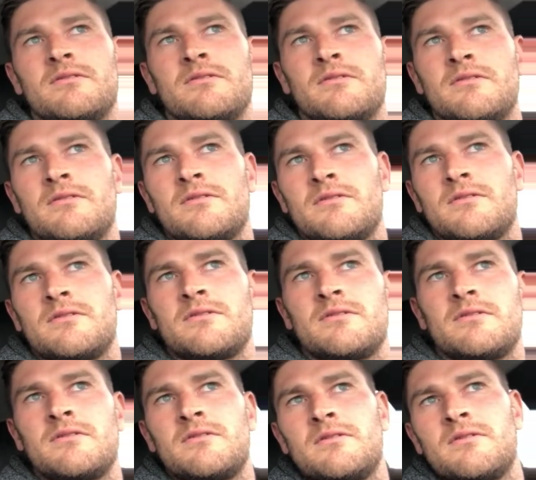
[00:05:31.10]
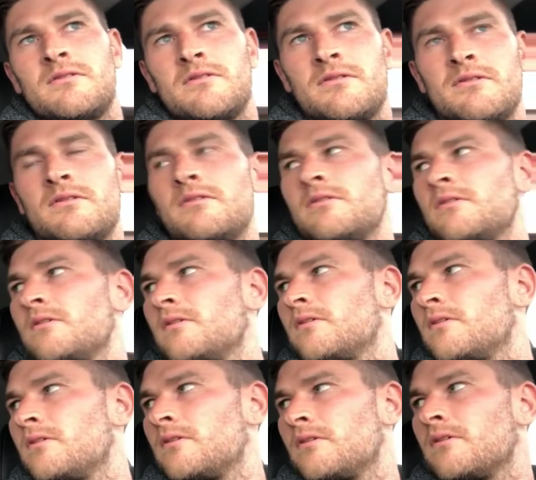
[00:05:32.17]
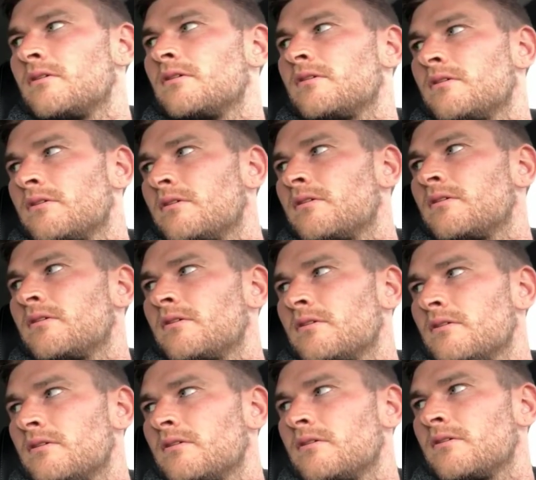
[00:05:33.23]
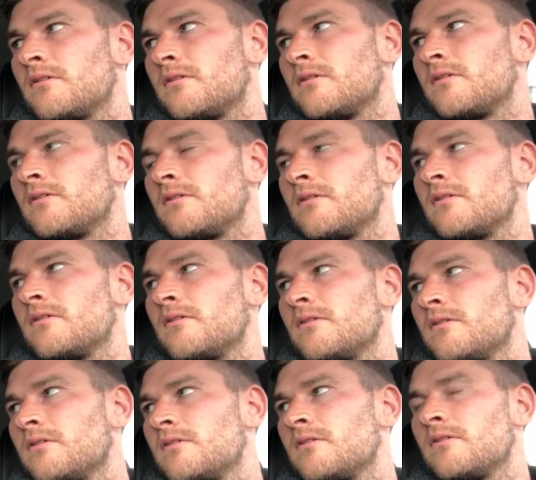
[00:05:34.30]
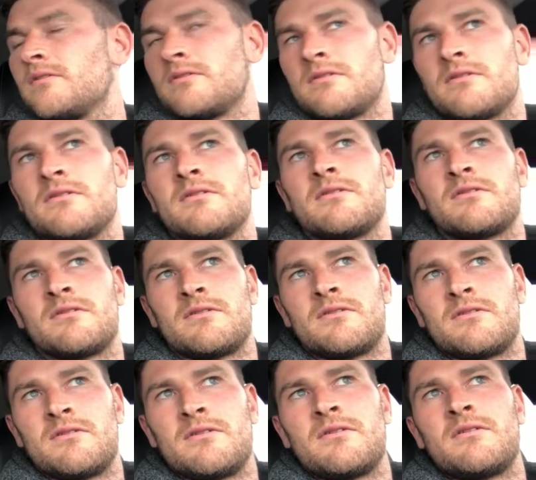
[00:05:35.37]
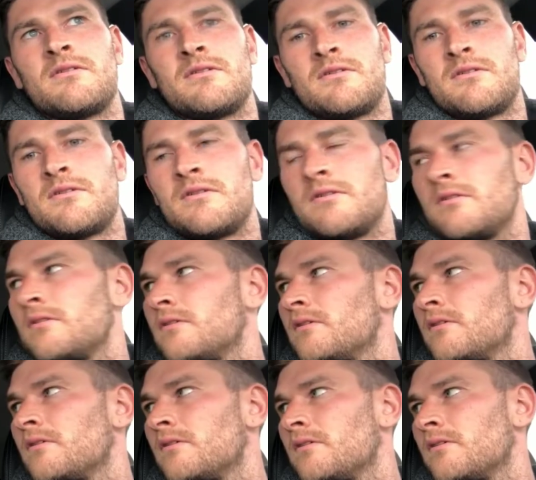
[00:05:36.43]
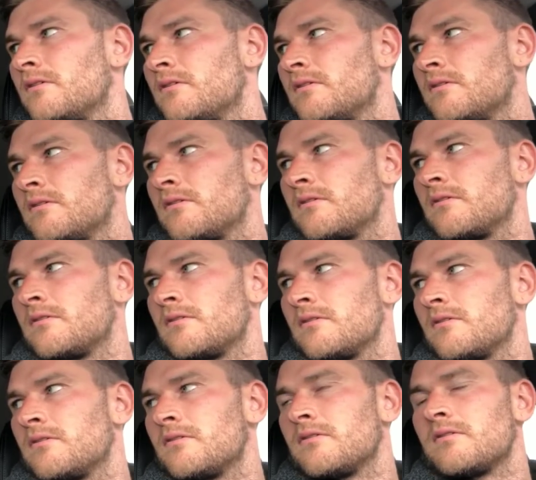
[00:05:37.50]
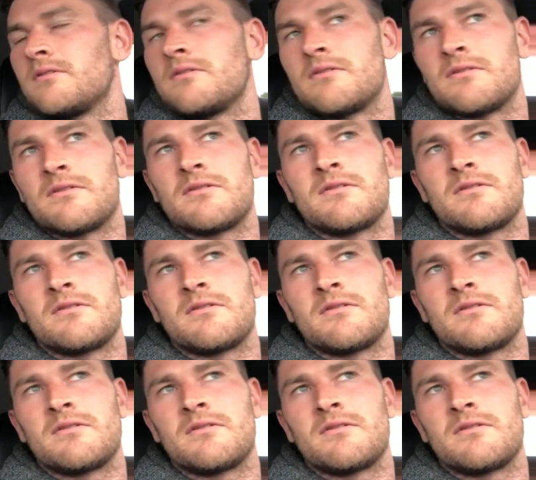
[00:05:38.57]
No words are spoken by the person on screen.